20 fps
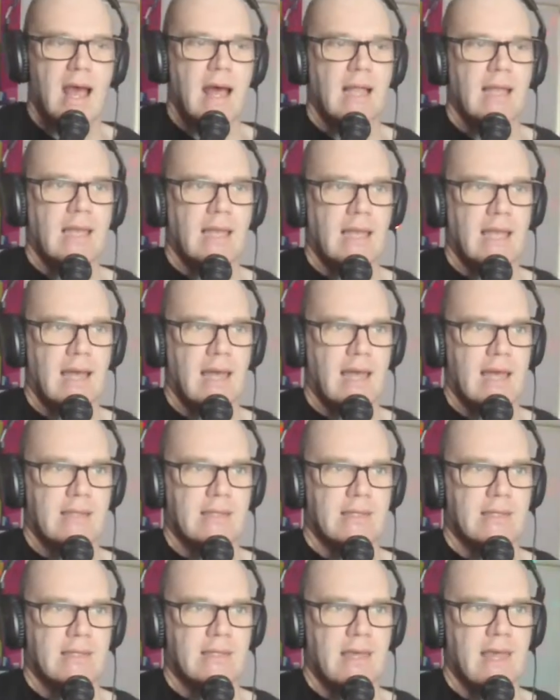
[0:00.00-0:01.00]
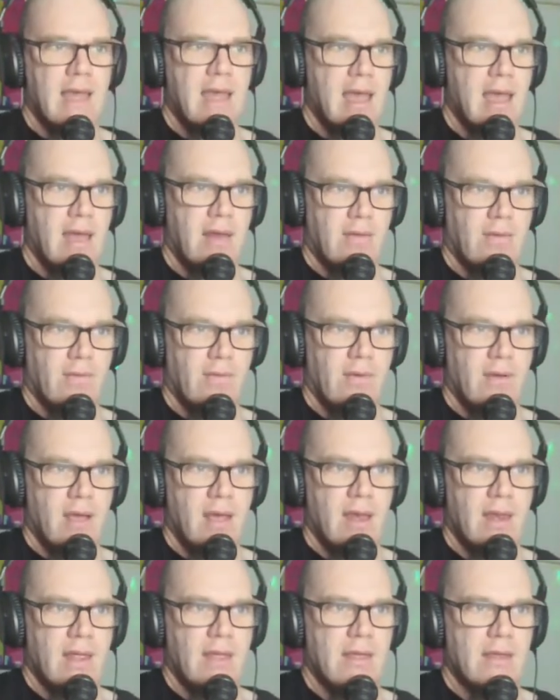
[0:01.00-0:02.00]
Let's get
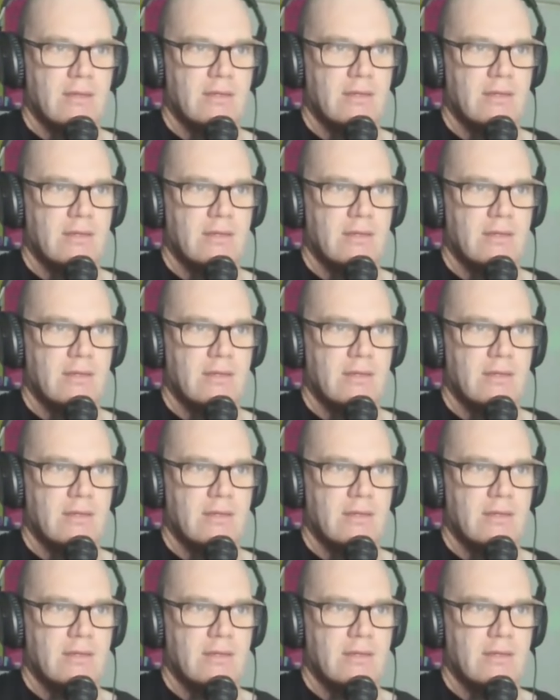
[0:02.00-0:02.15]
ready